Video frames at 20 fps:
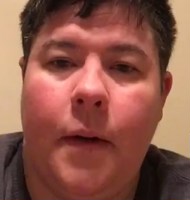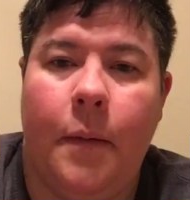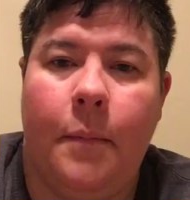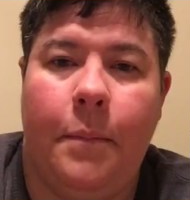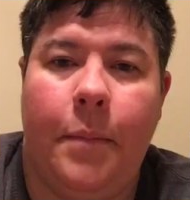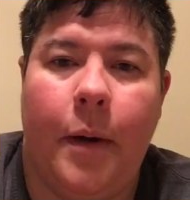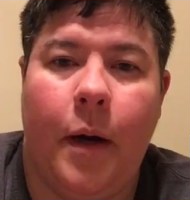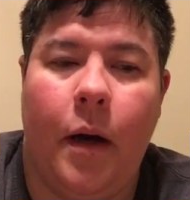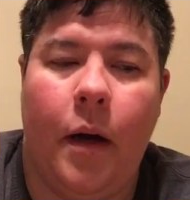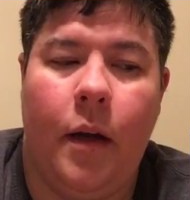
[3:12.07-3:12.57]

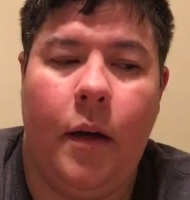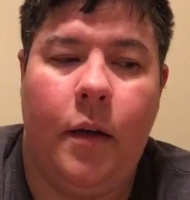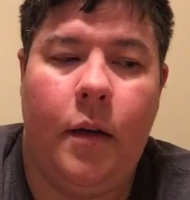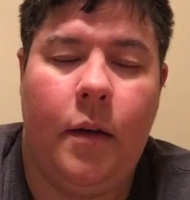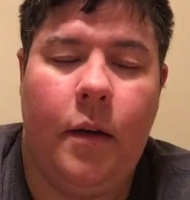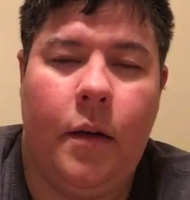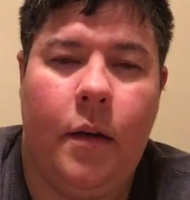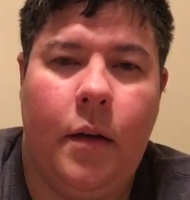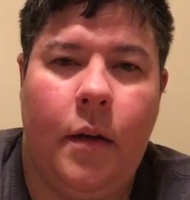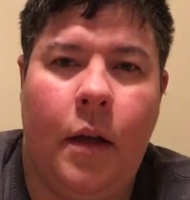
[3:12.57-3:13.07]
But
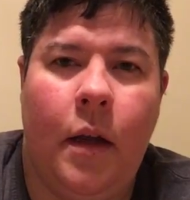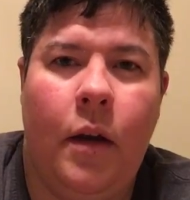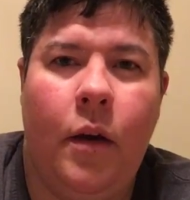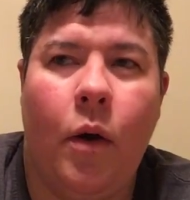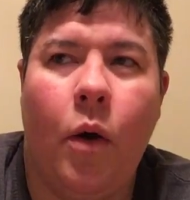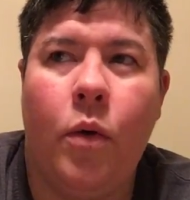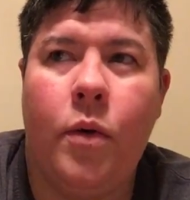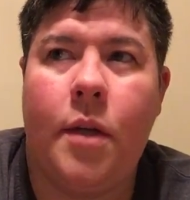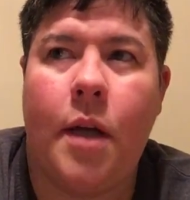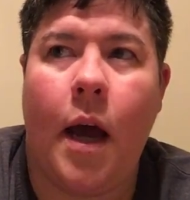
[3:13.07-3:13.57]
at
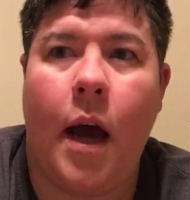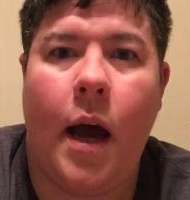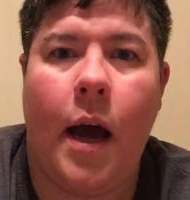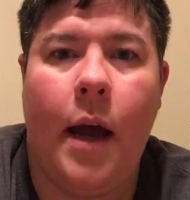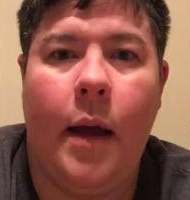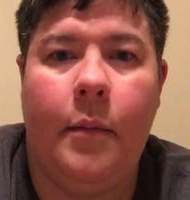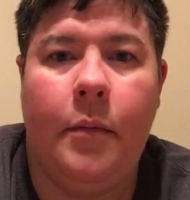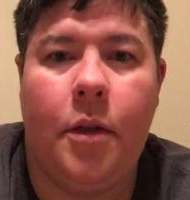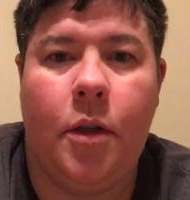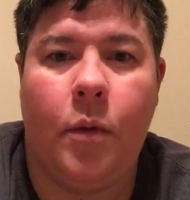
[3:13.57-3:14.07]
no
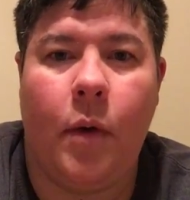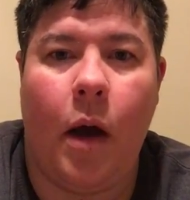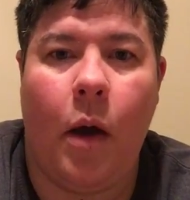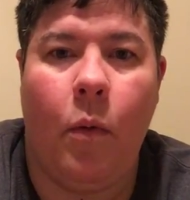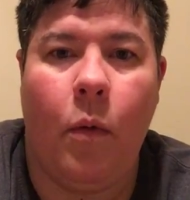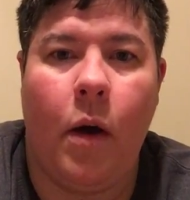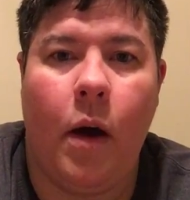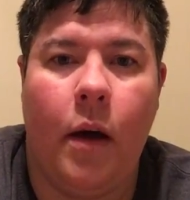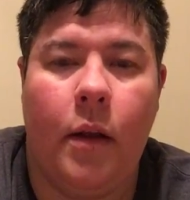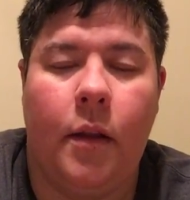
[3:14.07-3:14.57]
time do I
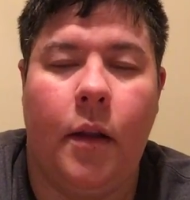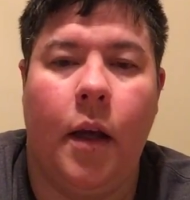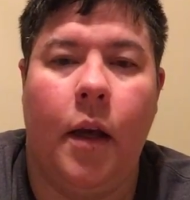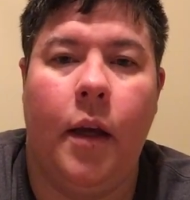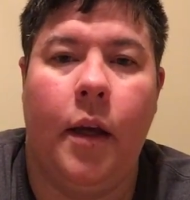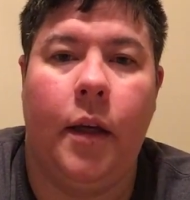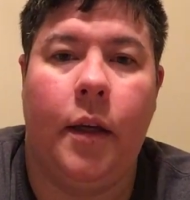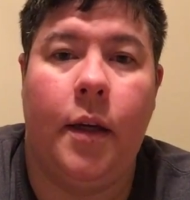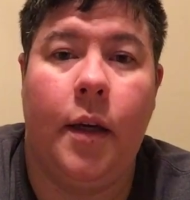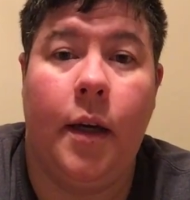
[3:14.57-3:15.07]
want
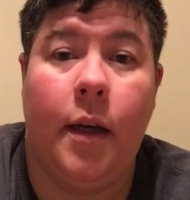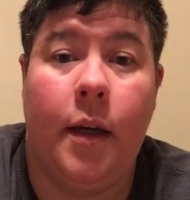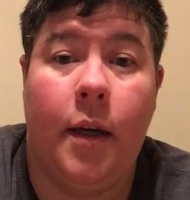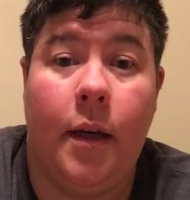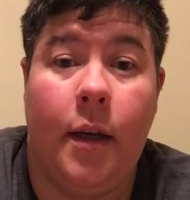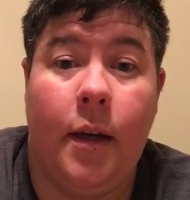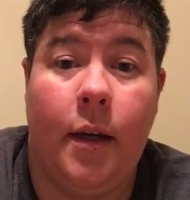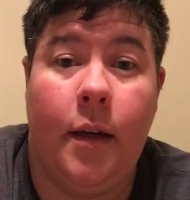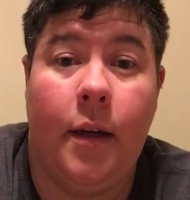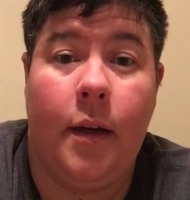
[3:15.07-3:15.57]
like
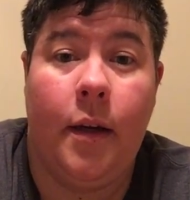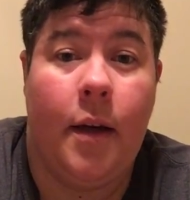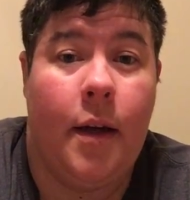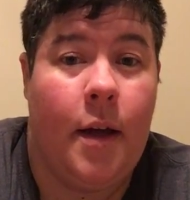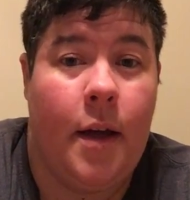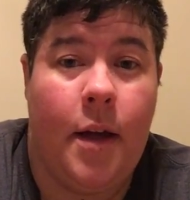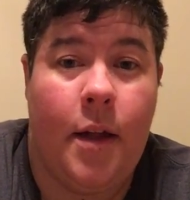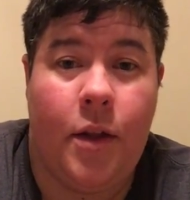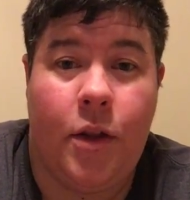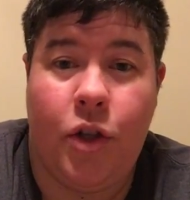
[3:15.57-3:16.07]

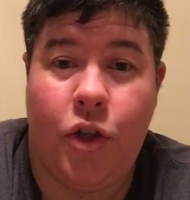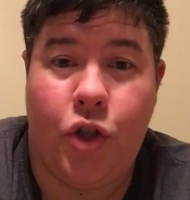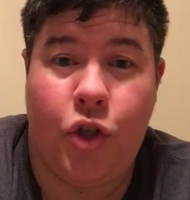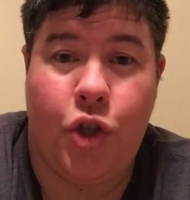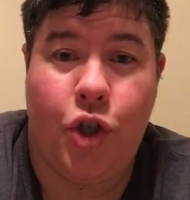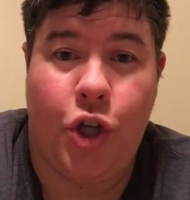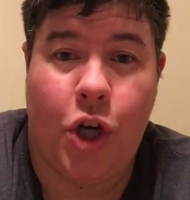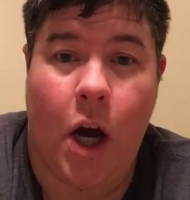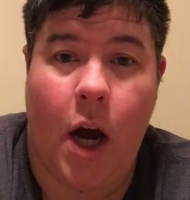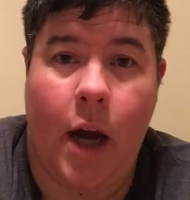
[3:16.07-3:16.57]
this
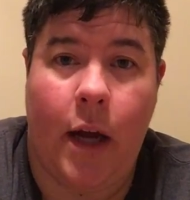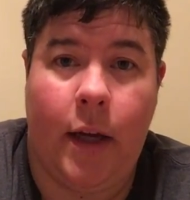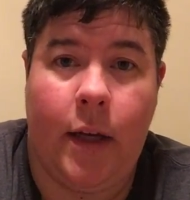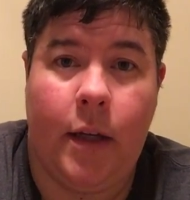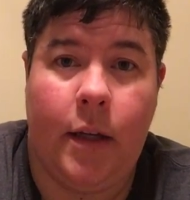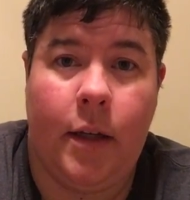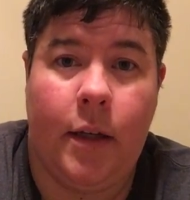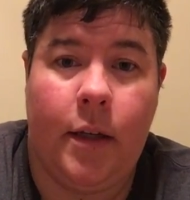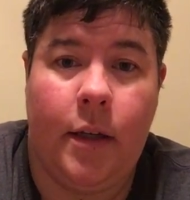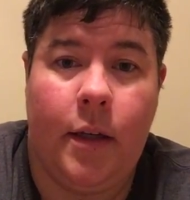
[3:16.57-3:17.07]

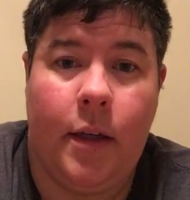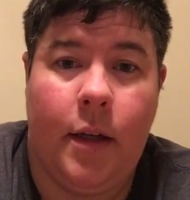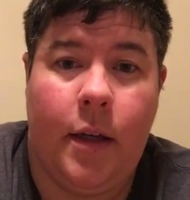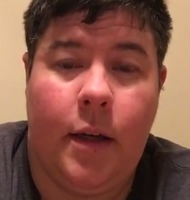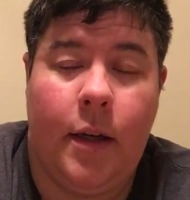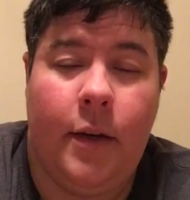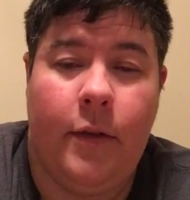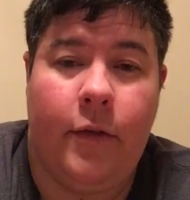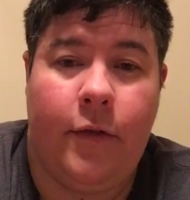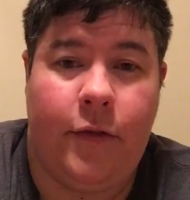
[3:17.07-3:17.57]
giant
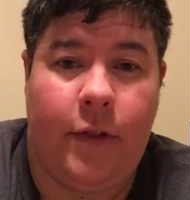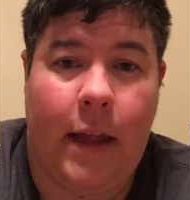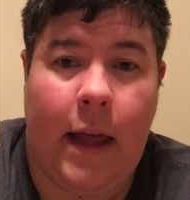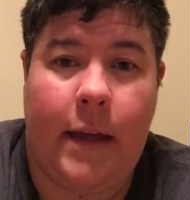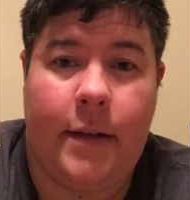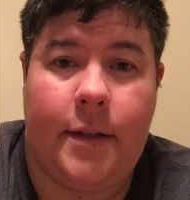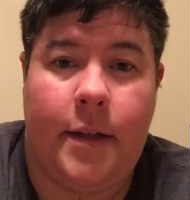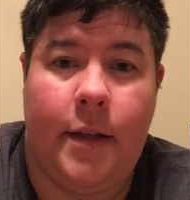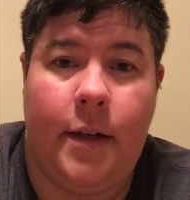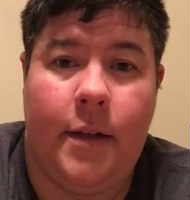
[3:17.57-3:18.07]

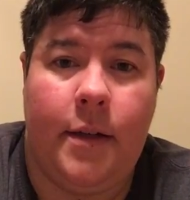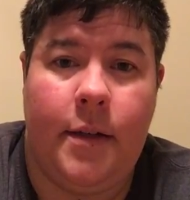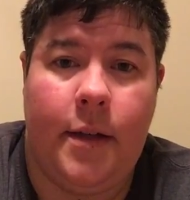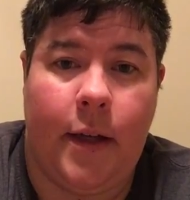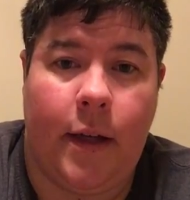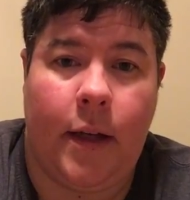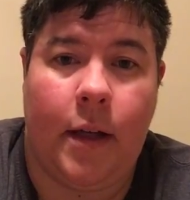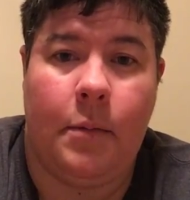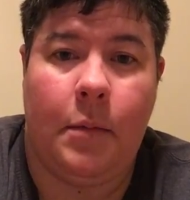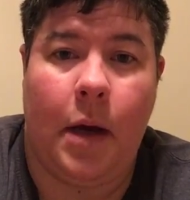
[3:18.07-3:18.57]
flaccid
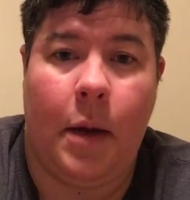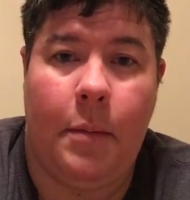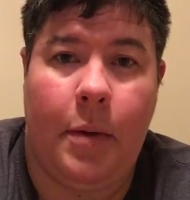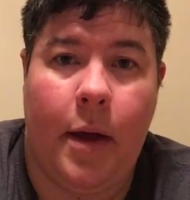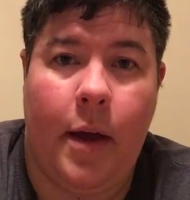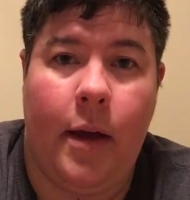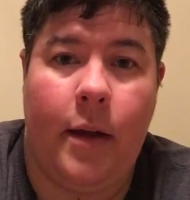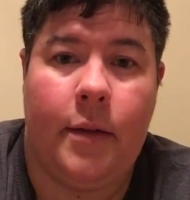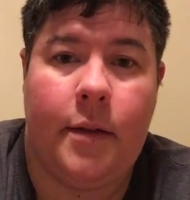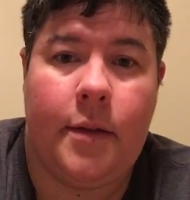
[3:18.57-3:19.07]
dick in my
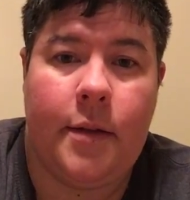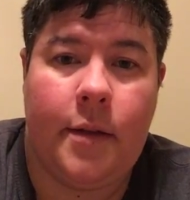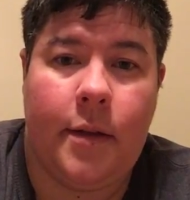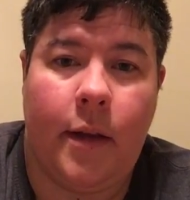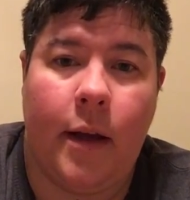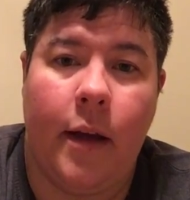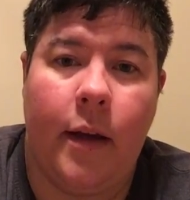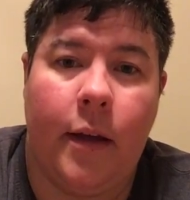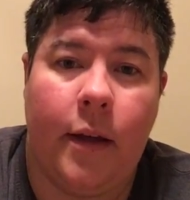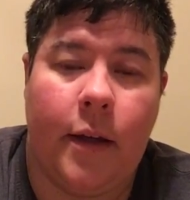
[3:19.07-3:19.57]
pants.
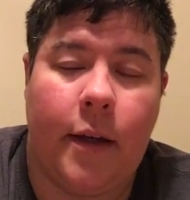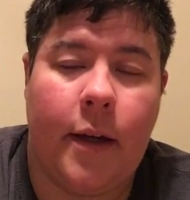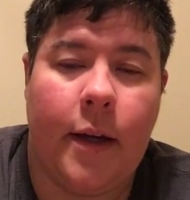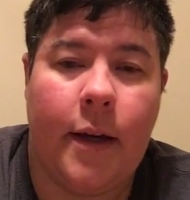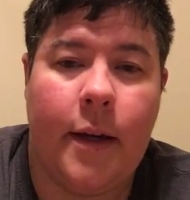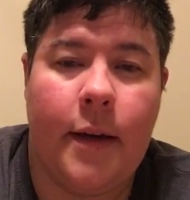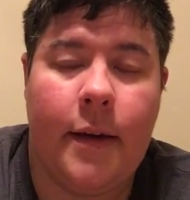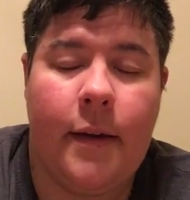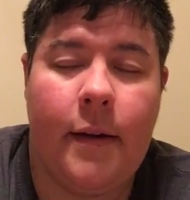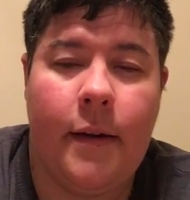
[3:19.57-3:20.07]
Like,
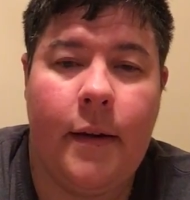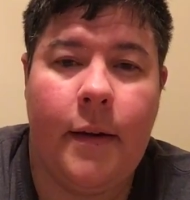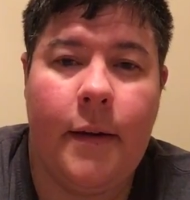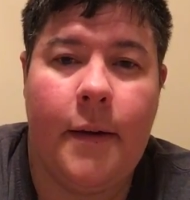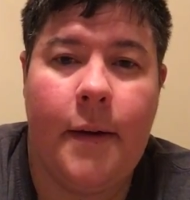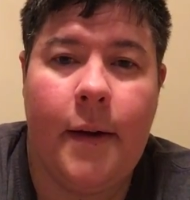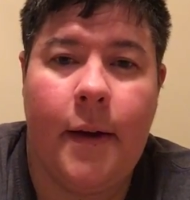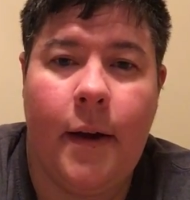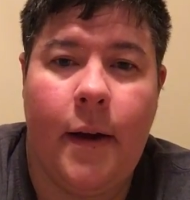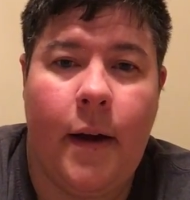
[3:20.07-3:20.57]

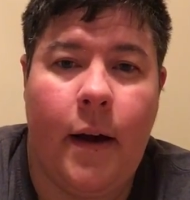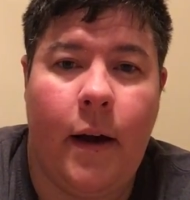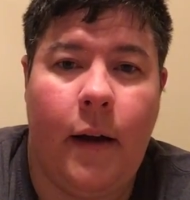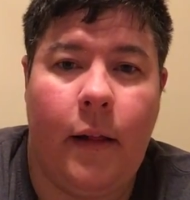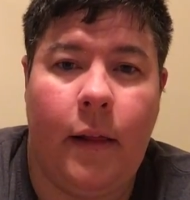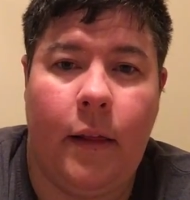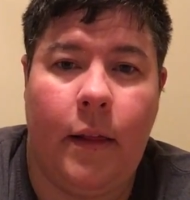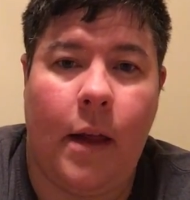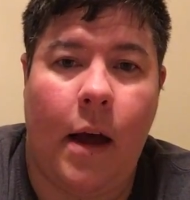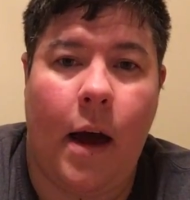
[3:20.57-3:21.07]

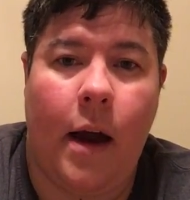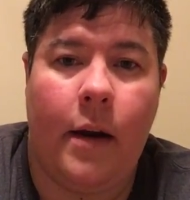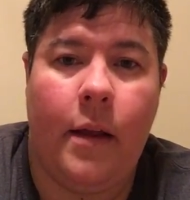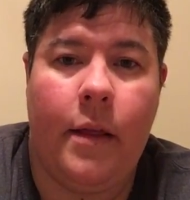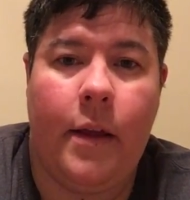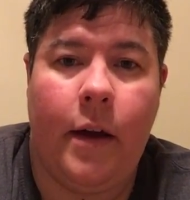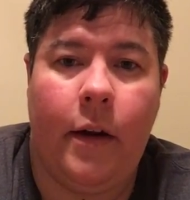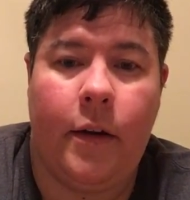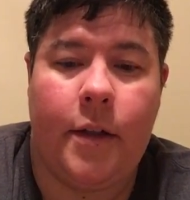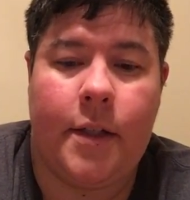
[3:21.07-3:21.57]
a lot
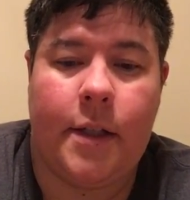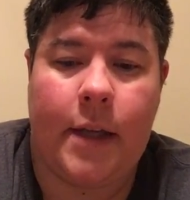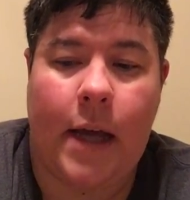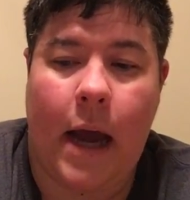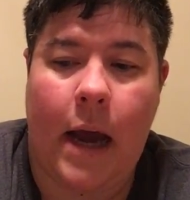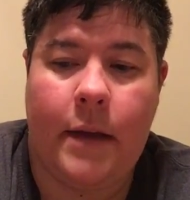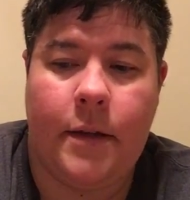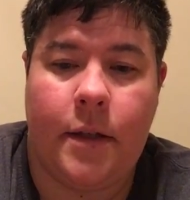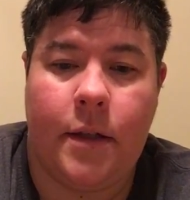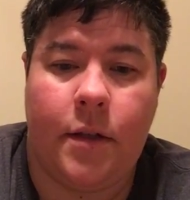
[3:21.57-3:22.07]
of their
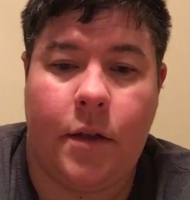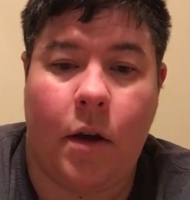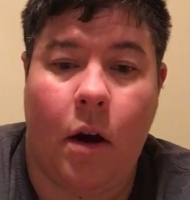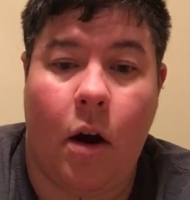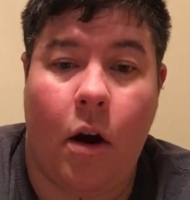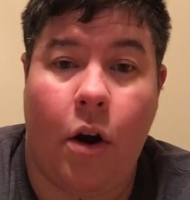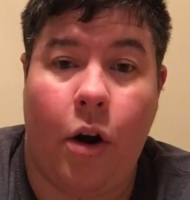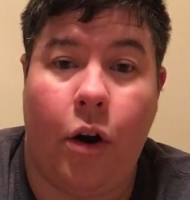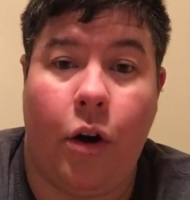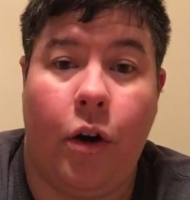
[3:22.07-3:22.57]
sizes
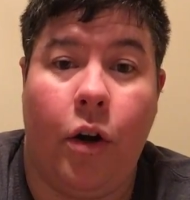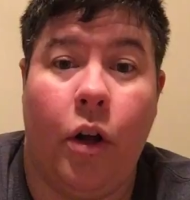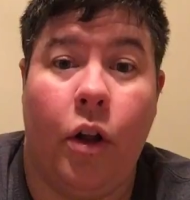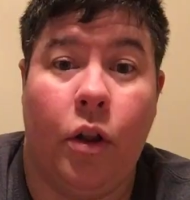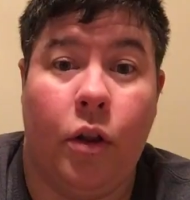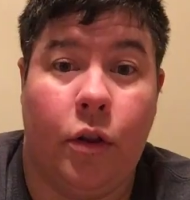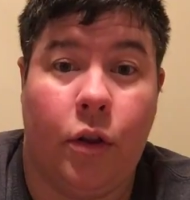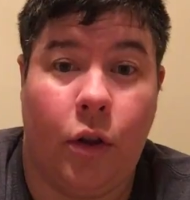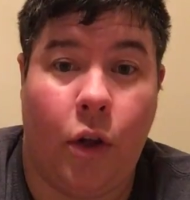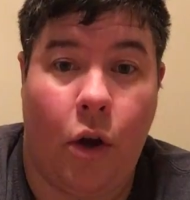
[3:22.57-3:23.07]
are
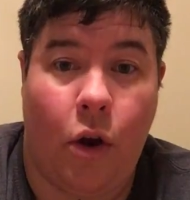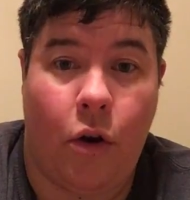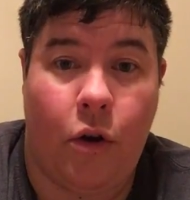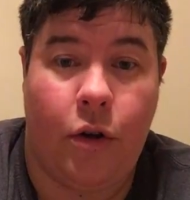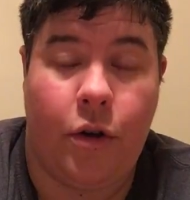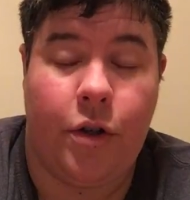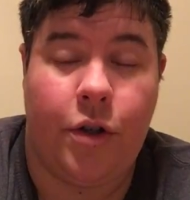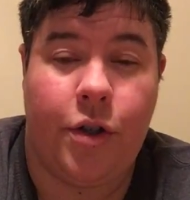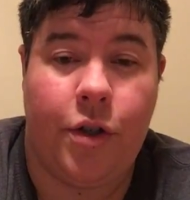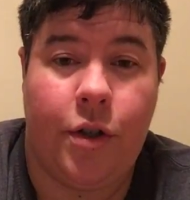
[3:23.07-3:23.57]

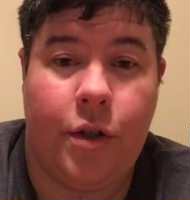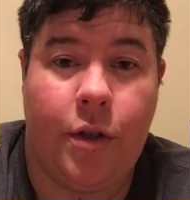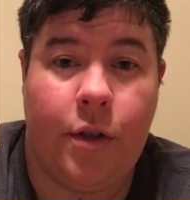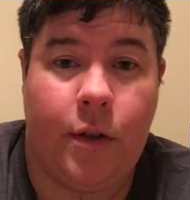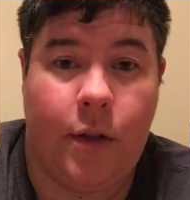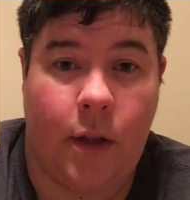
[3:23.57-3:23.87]
large.